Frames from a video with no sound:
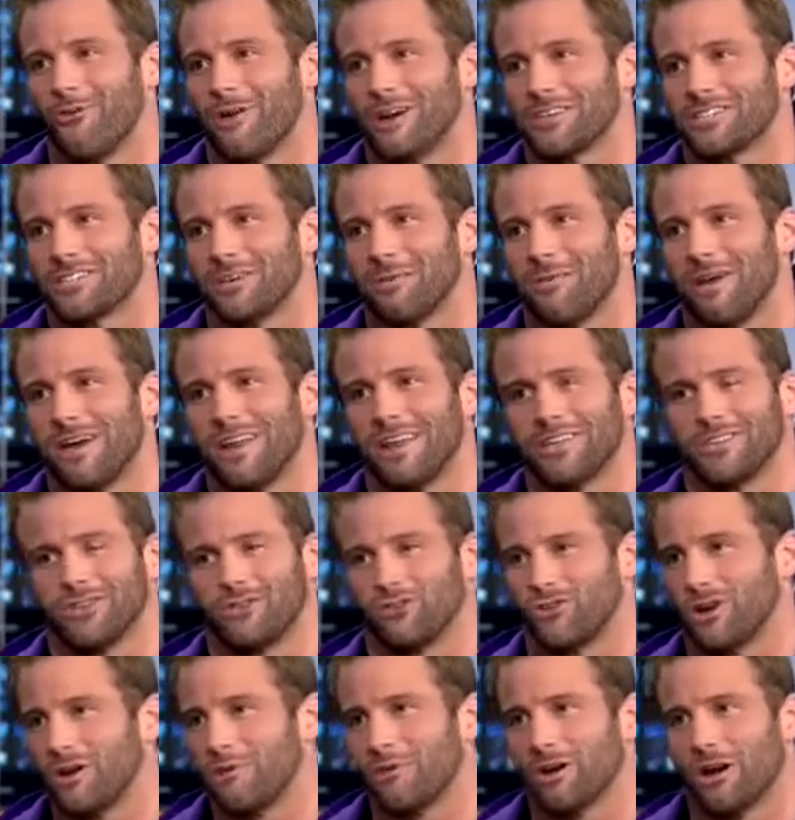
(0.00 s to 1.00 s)
WrestleMania is a
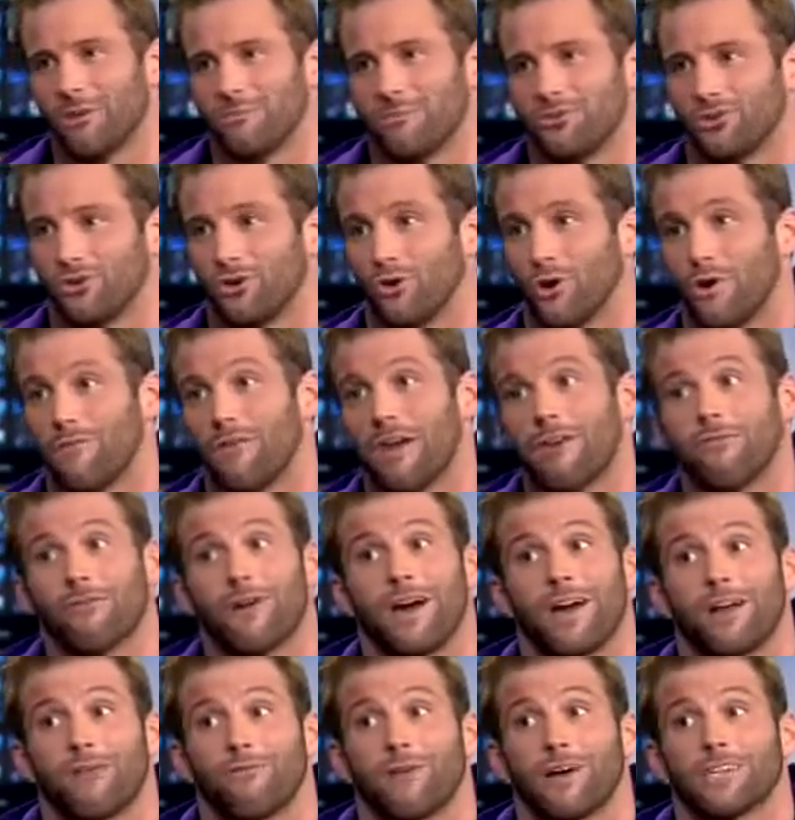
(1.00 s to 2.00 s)
dream come true. I've never
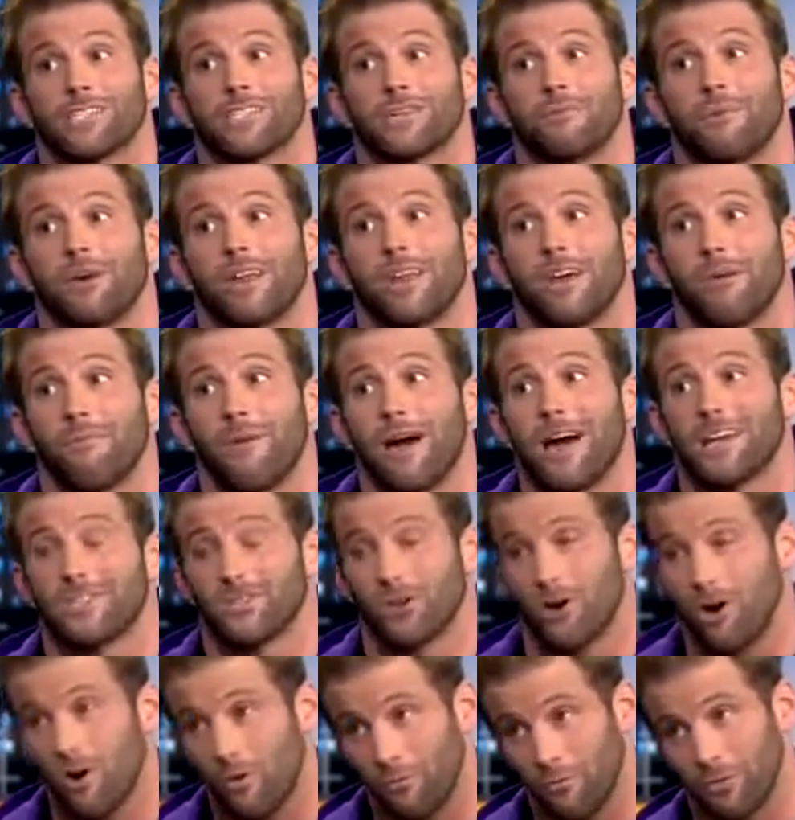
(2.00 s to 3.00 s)
had a WrestleMania match,
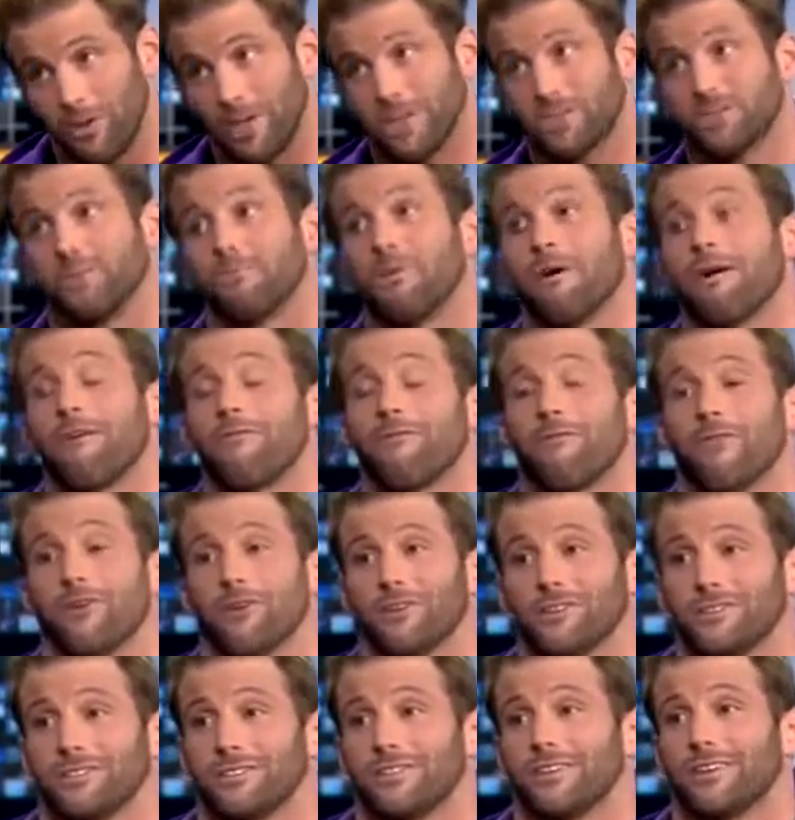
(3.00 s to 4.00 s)
so hopefully this will be my
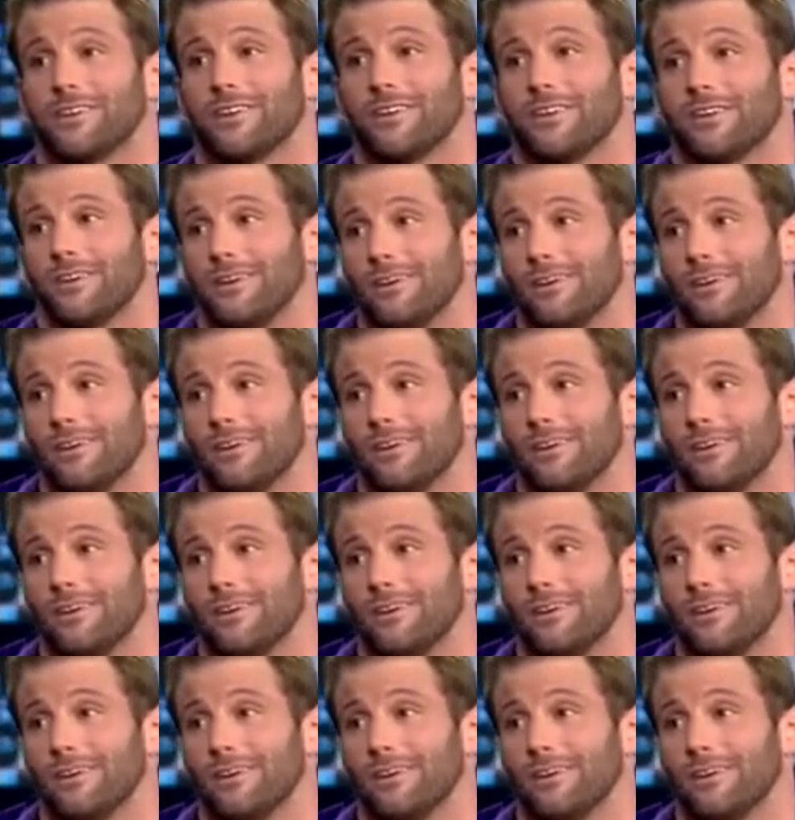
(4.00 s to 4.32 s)
first.